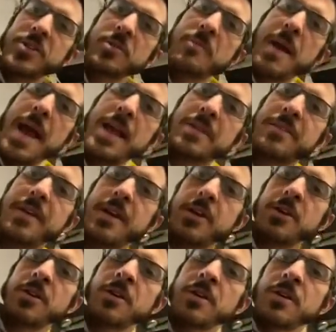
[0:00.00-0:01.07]
are back
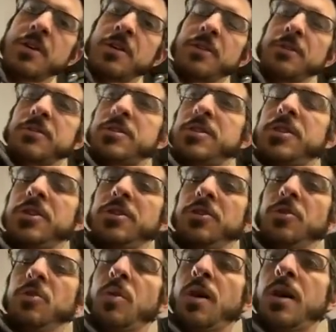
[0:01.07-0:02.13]
there. There's
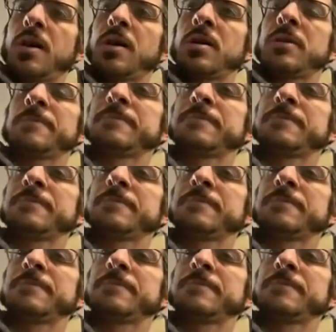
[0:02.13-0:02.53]
two, uh,